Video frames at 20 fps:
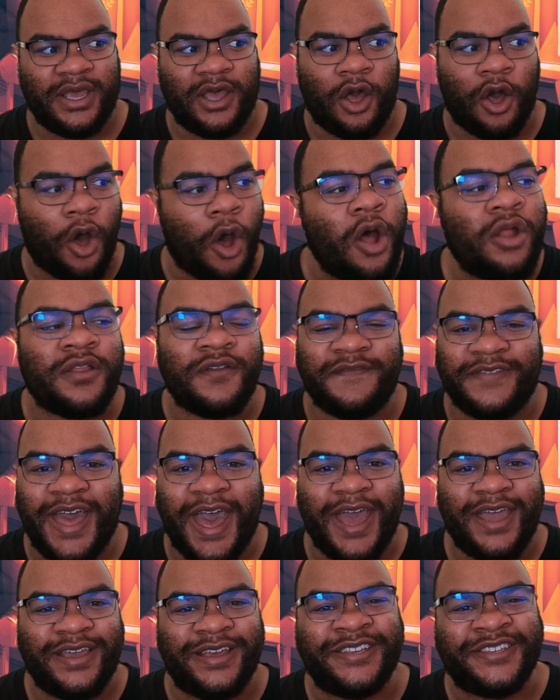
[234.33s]
All of
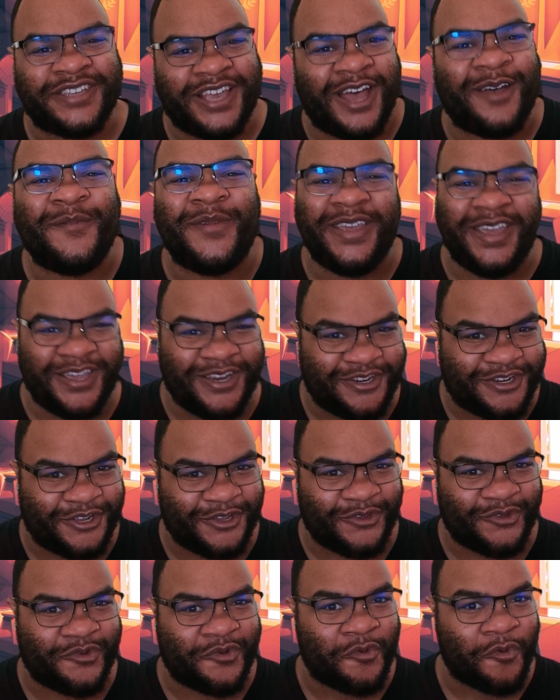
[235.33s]
that is coming
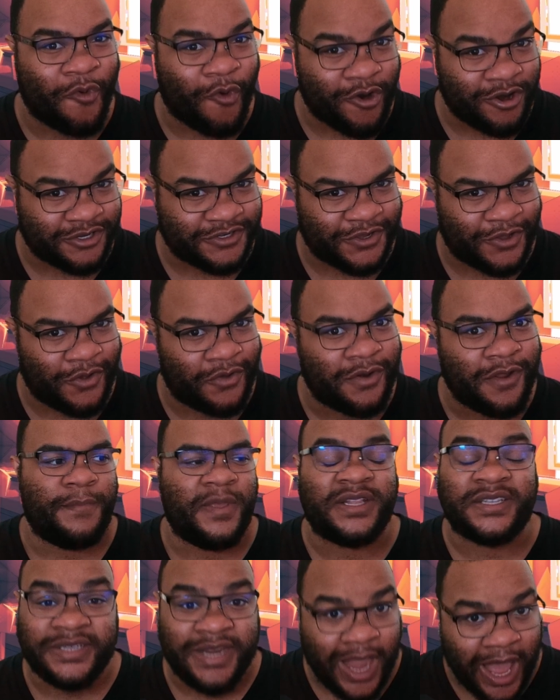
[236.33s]
into Warzone.
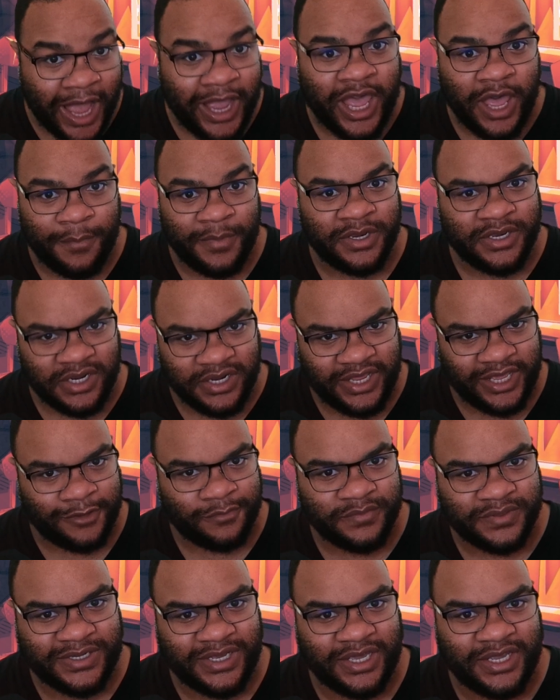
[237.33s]
It's not coming to D
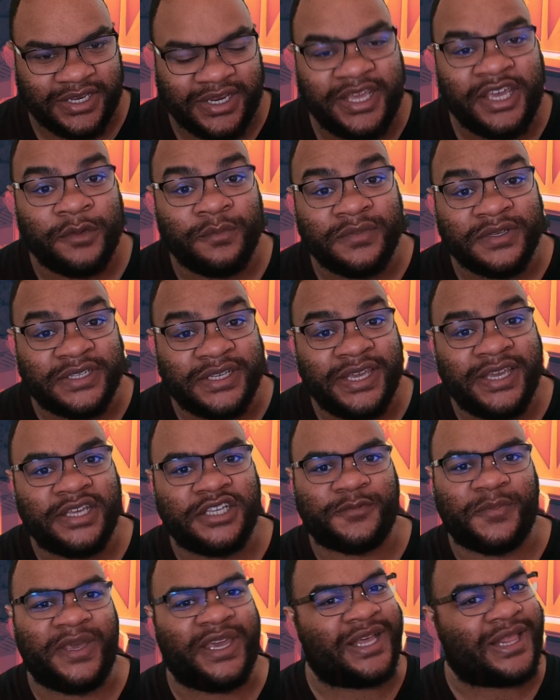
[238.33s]
M Z. D M Z
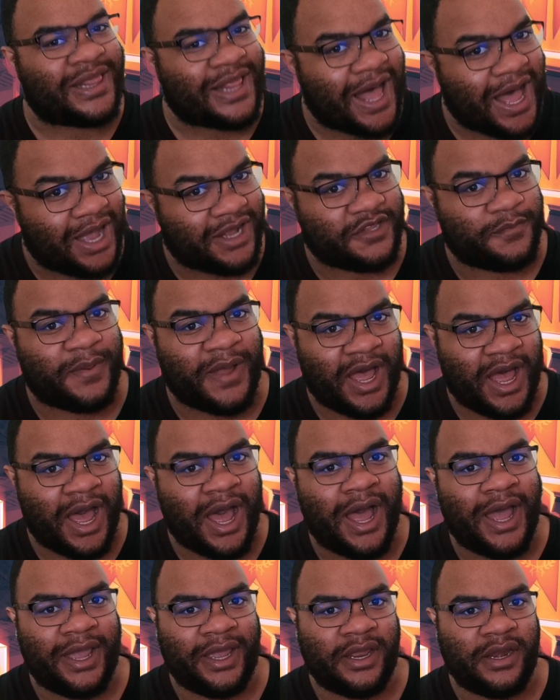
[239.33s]
is being locked
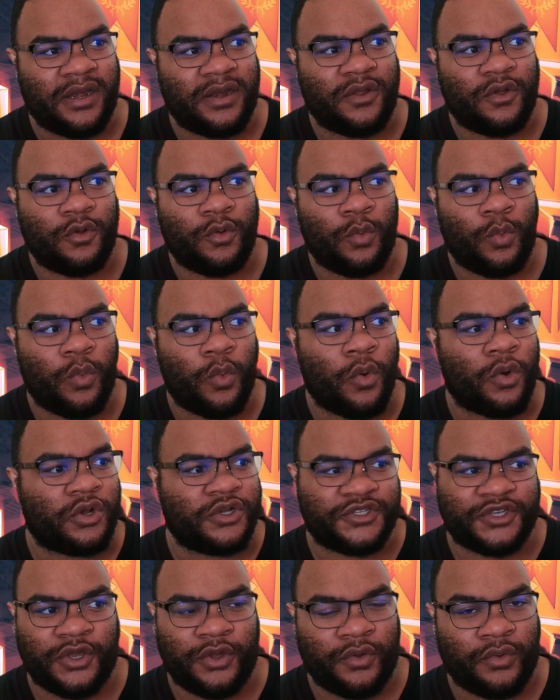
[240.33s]
behind
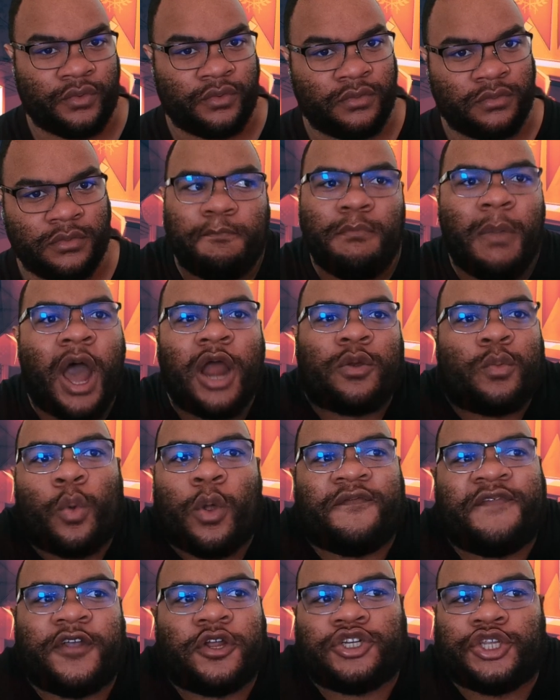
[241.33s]
Warzone Modern
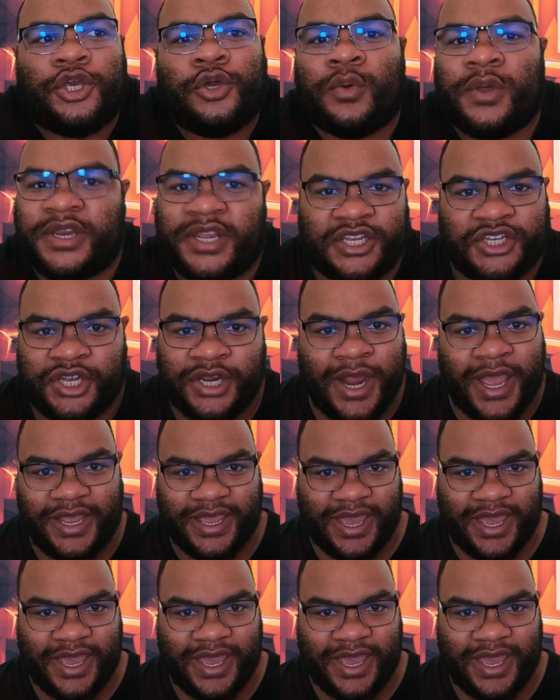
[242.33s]
Warfare two edition, I